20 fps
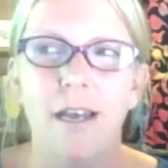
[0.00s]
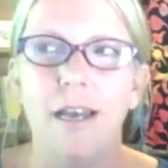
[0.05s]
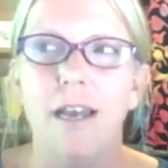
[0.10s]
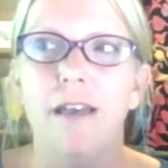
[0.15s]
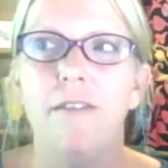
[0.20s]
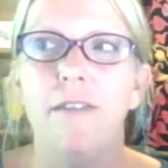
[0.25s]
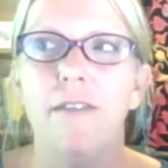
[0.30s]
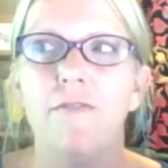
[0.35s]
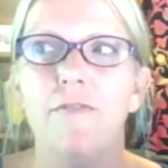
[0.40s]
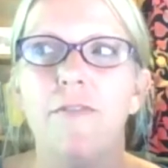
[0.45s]

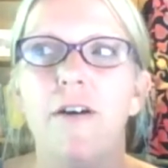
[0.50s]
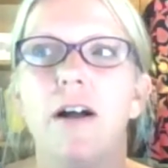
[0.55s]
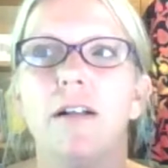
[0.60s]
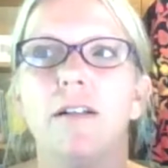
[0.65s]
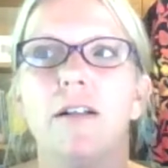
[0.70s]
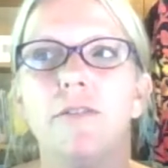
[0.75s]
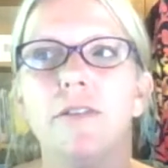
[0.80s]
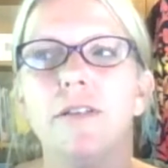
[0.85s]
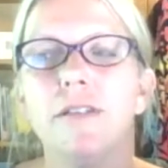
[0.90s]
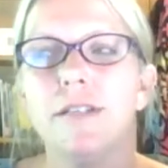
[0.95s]
and they
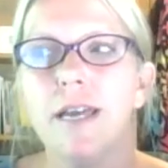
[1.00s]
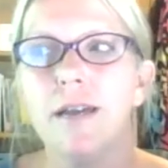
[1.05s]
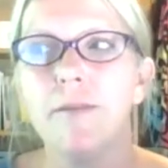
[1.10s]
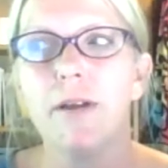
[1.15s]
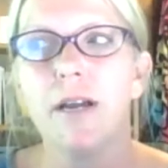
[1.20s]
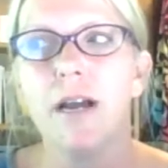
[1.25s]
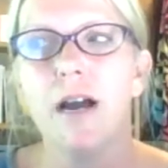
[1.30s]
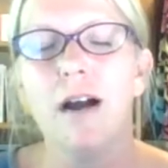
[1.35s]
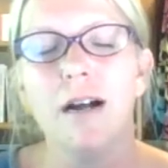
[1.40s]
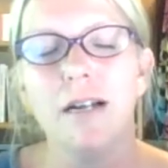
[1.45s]
follow the same
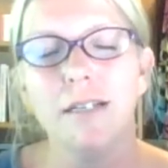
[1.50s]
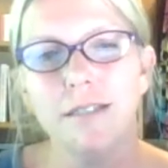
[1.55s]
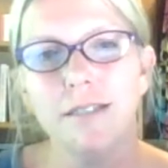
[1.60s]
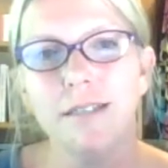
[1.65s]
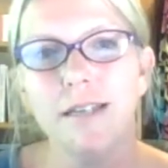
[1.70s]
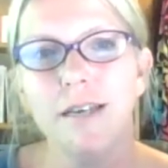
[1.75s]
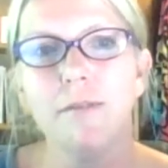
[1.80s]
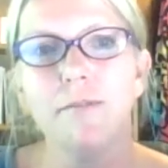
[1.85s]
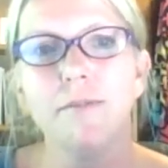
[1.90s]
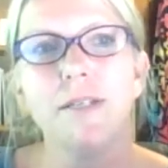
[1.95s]

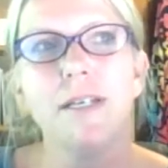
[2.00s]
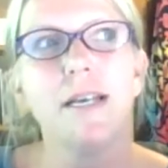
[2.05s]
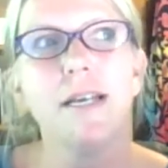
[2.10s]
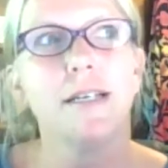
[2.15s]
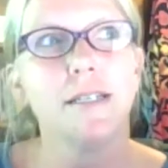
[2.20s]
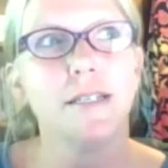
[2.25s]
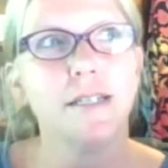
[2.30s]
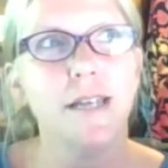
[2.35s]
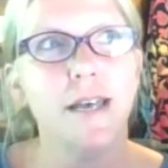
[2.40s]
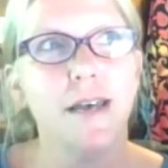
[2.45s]
concepts,
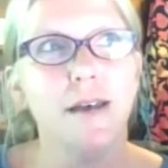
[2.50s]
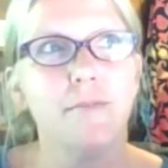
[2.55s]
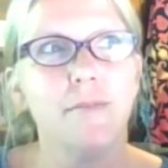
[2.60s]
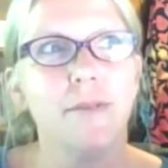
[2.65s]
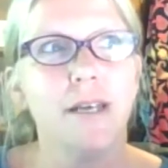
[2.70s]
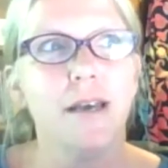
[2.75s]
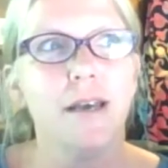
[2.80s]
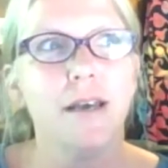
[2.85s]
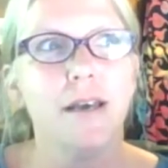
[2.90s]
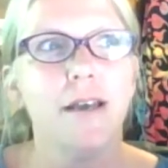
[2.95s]

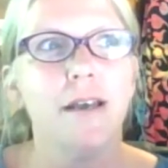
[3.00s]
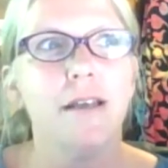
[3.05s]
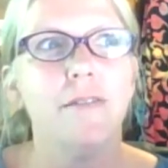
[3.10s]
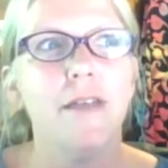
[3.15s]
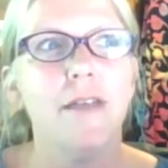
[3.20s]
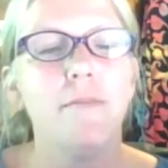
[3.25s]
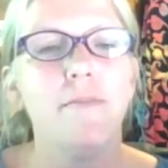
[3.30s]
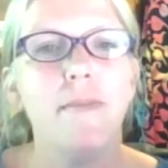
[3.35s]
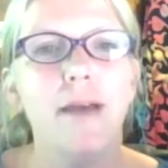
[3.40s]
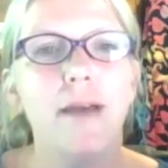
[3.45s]
except
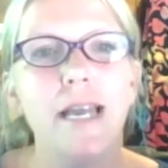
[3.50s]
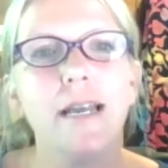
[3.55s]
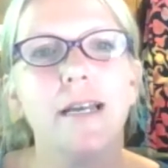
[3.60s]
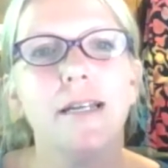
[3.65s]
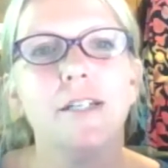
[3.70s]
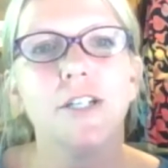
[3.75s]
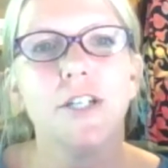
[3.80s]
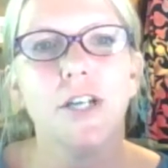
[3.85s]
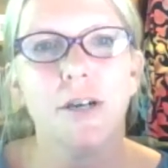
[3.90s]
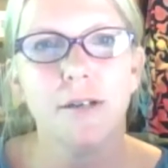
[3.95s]
they make
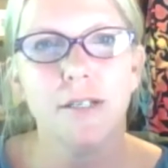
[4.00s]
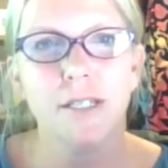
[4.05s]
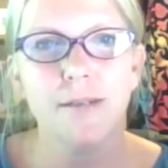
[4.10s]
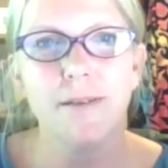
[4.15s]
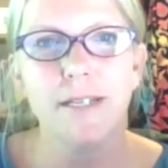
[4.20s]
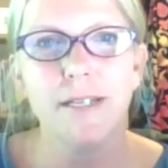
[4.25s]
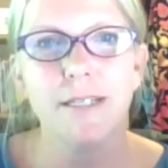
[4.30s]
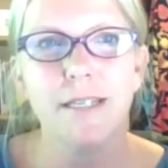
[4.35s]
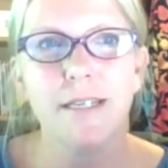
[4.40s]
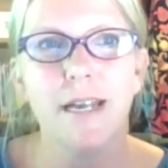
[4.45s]
adjustments
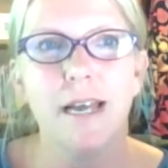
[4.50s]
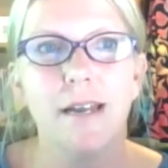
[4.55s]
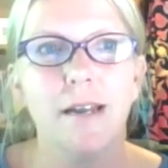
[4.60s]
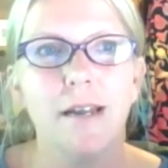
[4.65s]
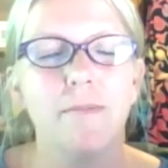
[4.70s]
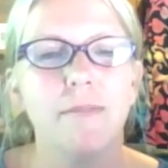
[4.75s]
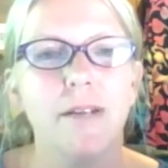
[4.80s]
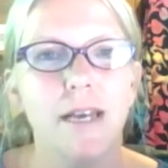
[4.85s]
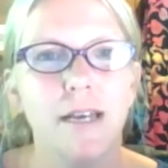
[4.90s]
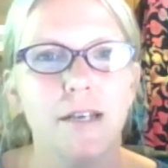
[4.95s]
and
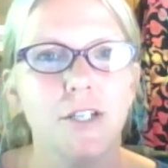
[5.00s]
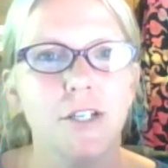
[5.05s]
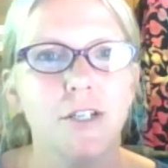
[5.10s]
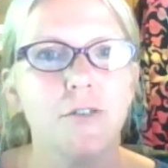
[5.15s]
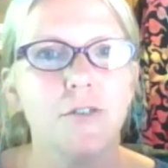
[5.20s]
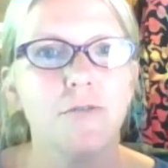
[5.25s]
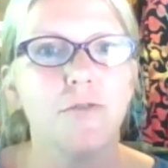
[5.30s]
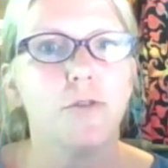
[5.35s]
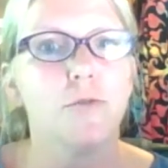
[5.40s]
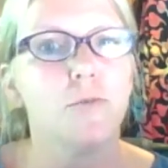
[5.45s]

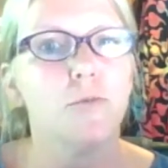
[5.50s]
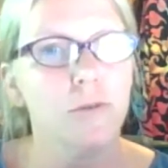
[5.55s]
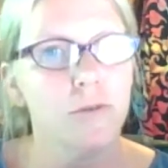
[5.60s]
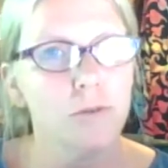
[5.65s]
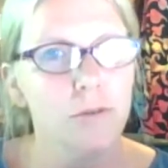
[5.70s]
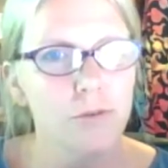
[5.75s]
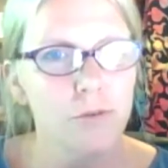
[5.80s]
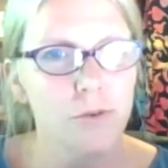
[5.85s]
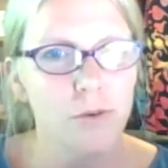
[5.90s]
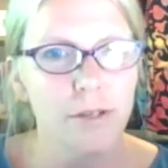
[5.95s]
adaptations for
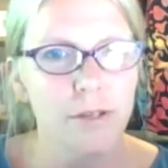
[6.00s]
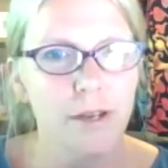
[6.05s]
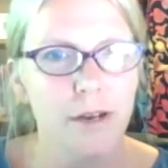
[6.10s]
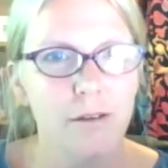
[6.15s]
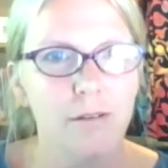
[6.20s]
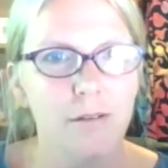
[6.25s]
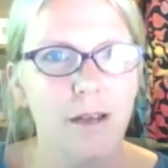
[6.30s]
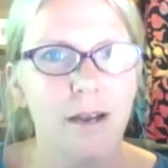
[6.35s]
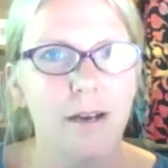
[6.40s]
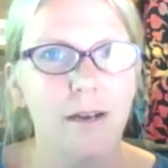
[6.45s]
rural North
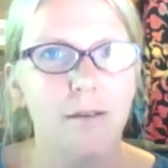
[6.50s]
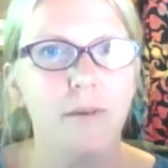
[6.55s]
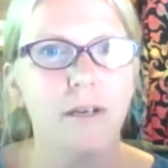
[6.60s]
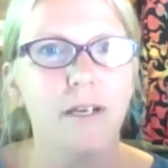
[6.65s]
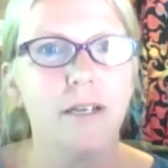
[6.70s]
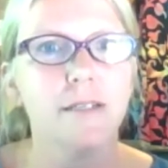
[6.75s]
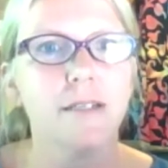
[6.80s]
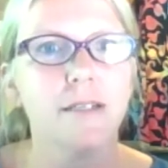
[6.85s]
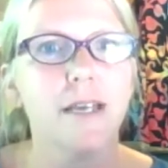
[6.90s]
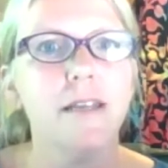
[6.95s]
Carolina,
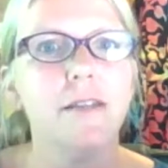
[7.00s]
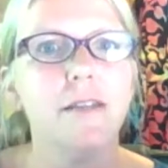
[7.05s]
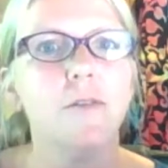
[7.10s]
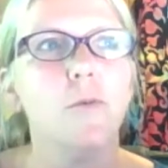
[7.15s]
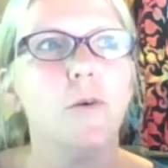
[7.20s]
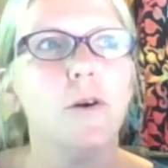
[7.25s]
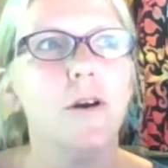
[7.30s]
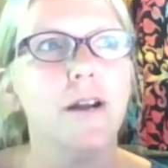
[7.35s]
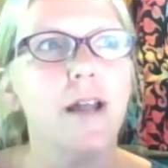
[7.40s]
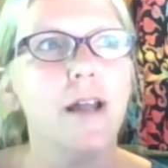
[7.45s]
because getting the
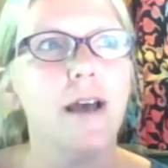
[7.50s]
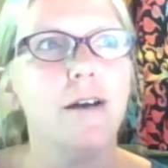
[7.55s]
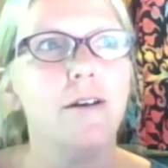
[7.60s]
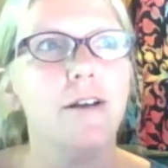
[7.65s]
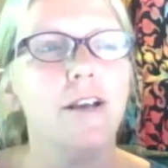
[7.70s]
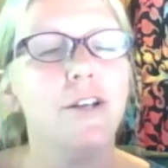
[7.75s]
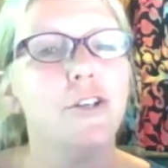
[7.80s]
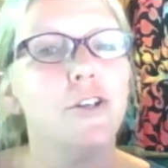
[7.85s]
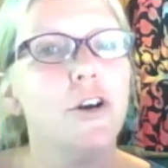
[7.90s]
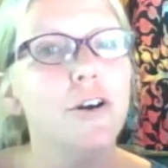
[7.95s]
word out
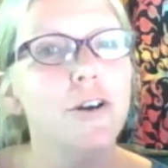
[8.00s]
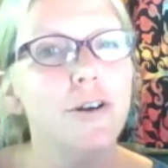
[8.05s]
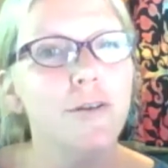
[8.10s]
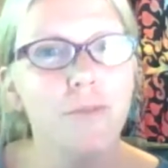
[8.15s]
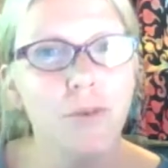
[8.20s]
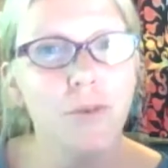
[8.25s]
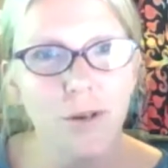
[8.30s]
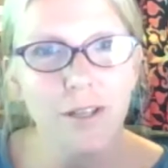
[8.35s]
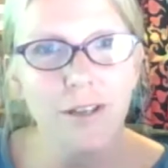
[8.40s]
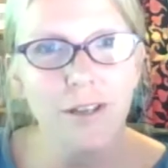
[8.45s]
in Durham,
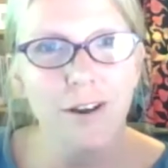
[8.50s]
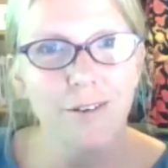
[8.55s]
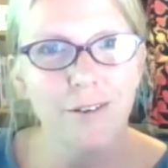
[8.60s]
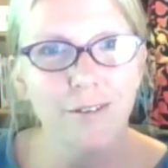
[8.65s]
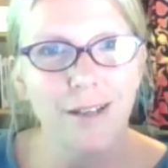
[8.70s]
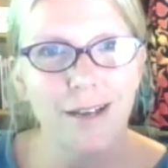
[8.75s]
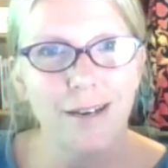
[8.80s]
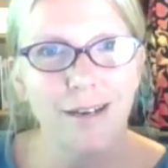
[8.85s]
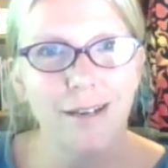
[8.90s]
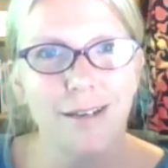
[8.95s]
North
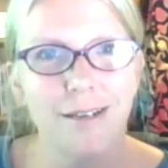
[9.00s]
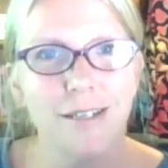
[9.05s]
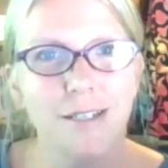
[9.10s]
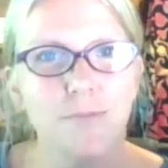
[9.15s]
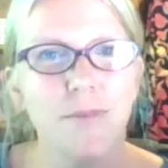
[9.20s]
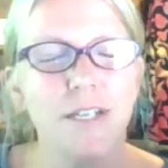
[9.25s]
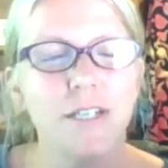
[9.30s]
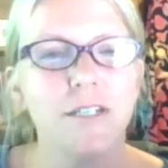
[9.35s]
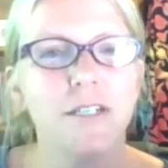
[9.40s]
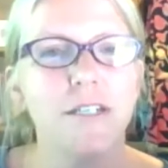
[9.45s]
Carolina is
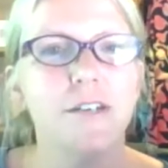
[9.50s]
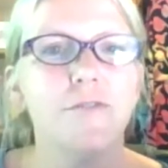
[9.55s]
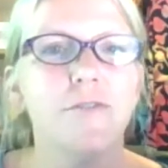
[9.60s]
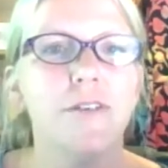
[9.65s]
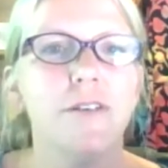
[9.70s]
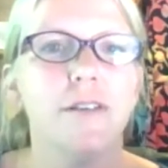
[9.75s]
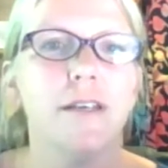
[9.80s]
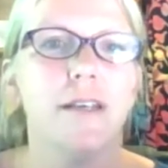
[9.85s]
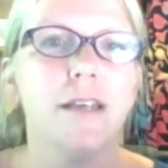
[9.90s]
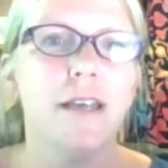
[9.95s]
much
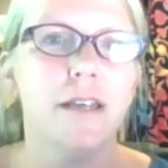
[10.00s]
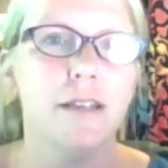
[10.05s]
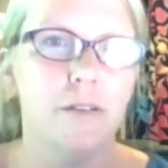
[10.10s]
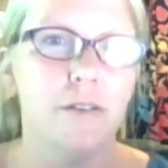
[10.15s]
different than getting